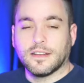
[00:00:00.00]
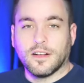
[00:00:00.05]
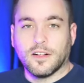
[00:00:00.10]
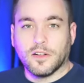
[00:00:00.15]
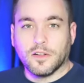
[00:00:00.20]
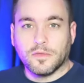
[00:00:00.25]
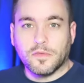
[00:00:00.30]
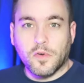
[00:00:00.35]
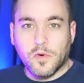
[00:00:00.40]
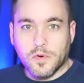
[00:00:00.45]
I'll
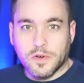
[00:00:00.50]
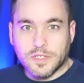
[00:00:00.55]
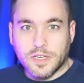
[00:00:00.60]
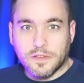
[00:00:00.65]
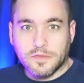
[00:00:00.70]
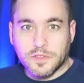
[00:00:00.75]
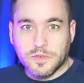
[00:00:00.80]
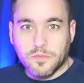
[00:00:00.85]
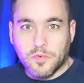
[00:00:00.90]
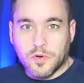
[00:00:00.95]
of course
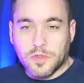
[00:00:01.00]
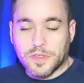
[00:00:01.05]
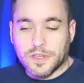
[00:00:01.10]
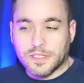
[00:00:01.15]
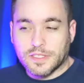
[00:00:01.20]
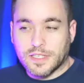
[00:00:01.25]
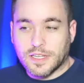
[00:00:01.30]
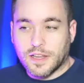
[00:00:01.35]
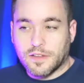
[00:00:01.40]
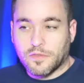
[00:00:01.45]
have some more
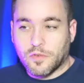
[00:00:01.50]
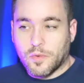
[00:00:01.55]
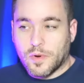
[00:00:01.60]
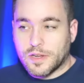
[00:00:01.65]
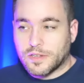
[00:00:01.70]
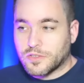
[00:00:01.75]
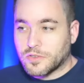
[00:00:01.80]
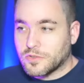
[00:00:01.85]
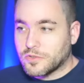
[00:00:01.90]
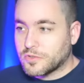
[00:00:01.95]
things to give away.
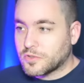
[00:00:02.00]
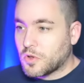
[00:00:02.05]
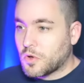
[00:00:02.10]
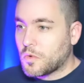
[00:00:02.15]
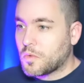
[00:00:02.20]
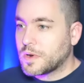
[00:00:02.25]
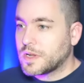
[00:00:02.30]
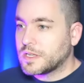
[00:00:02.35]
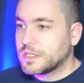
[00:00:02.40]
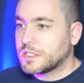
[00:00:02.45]
So there's
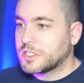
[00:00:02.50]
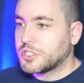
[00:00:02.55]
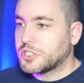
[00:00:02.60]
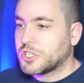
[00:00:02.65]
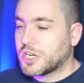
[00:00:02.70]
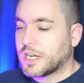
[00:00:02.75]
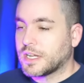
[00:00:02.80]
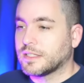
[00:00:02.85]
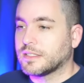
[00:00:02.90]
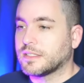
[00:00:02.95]
always
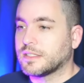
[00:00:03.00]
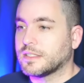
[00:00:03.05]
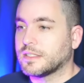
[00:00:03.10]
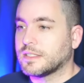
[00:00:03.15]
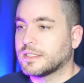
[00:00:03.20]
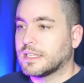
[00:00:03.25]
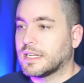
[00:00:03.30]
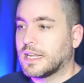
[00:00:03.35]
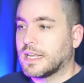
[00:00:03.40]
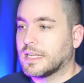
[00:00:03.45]

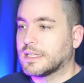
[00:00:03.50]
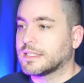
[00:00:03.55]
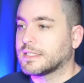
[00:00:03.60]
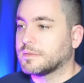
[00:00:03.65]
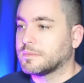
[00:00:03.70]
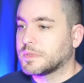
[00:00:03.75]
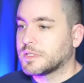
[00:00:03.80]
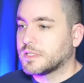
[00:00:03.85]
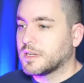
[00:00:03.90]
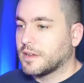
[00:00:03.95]
chances to get
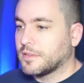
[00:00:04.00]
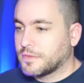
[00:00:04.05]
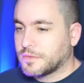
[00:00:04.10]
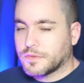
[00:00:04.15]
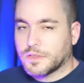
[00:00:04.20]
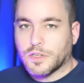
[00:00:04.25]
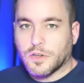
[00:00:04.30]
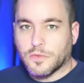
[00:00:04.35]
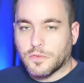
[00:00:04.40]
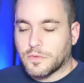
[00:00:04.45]
some stuff,
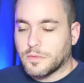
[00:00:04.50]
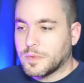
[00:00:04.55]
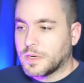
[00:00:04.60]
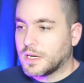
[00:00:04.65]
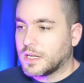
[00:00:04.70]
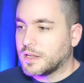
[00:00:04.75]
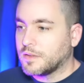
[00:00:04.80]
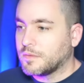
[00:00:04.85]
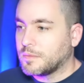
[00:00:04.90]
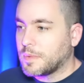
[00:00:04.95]
you know, for me
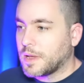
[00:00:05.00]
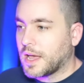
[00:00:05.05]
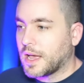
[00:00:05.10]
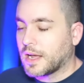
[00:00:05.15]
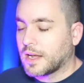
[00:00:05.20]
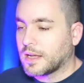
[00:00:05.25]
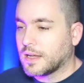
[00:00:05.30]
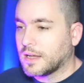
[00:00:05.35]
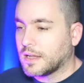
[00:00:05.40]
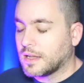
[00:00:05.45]
to give
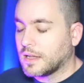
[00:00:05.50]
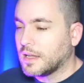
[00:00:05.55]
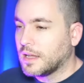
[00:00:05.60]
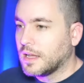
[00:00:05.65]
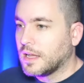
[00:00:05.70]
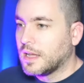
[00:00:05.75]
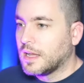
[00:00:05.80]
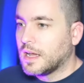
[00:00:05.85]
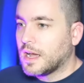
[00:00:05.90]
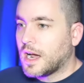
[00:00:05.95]
back. I
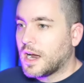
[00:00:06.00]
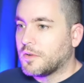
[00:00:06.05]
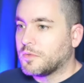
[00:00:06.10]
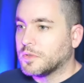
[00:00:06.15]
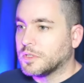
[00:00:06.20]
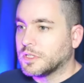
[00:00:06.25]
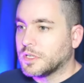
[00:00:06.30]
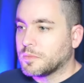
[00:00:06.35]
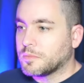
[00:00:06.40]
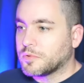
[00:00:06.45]
I
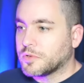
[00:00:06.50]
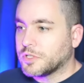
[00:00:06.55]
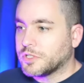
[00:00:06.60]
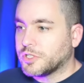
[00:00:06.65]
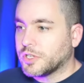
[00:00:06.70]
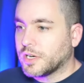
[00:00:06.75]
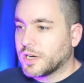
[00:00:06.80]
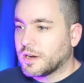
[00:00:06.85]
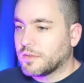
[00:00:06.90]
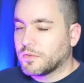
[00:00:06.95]
really
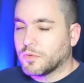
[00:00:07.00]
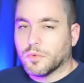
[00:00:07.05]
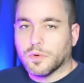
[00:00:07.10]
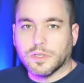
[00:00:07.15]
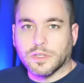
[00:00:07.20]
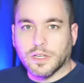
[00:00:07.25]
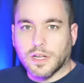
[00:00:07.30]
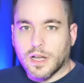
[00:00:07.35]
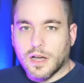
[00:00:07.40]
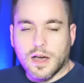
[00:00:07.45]
appreciate everyone
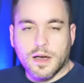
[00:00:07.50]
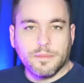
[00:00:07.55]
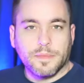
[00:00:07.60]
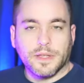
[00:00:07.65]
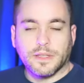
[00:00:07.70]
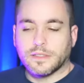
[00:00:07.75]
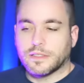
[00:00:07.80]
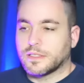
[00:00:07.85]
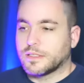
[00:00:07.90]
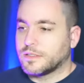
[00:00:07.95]
the
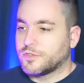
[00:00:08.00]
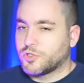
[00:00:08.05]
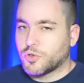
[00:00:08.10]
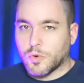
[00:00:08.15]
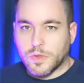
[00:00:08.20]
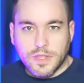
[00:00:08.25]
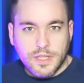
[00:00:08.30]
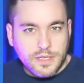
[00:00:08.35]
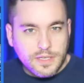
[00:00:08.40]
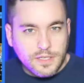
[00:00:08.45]
comments.
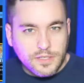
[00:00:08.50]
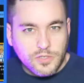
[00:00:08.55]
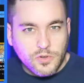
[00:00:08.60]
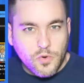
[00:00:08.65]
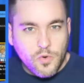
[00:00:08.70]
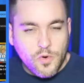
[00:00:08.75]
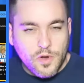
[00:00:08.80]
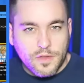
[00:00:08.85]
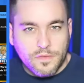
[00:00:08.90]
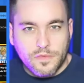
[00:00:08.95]
Join the
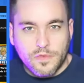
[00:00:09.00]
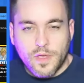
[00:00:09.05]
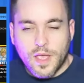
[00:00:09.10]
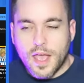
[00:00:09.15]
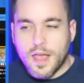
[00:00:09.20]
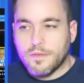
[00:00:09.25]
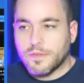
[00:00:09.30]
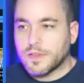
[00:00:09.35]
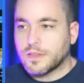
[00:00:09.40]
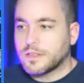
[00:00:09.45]
Discord if you
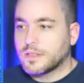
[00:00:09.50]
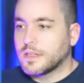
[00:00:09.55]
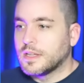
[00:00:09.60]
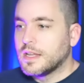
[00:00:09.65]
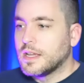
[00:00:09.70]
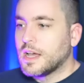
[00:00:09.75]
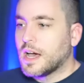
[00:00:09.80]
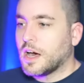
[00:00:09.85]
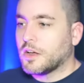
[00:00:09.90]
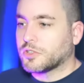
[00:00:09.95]
haven't.
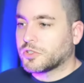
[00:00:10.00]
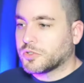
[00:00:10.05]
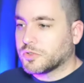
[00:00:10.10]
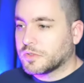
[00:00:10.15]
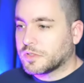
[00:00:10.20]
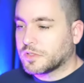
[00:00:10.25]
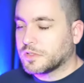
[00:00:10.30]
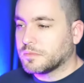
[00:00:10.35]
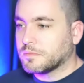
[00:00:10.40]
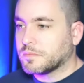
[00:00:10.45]
I'll show
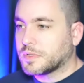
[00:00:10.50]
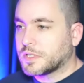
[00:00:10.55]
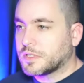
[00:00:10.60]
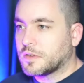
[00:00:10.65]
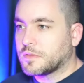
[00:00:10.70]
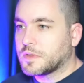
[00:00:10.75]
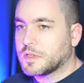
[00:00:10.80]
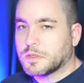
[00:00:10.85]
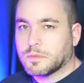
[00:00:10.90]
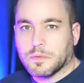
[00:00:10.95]
some
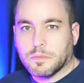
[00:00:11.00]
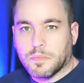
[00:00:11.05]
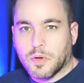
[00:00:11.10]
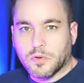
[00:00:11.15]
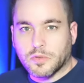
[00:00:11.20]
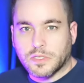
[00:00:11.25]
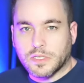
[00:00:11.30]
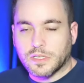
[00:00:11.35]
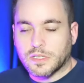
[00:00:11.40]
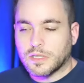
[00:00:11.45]
stuff that's been
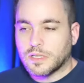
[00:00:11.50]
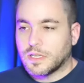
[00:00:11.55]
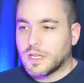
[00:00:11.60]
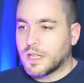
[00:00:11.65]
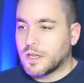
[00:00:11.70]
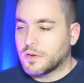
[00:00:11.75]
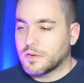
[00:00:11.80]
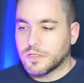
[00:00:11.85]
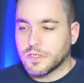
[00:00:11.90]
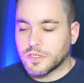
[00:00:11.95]
posted in
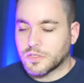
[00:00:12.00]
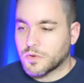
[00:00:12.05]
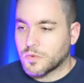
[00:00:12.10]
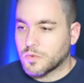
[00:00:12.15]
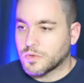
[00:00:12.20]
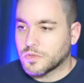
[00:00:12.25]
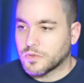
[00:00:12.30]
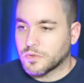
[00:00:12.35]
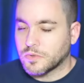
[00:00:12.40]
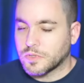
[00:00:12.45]
there.
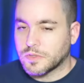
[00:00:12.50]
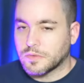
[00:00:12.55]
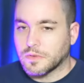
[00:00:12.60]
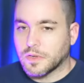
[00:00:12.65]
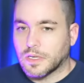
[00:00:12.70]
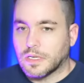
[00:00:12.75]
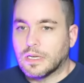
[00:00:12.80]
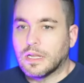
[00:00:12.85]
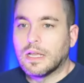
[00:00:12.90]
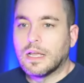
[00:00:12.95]
Discord's always fun.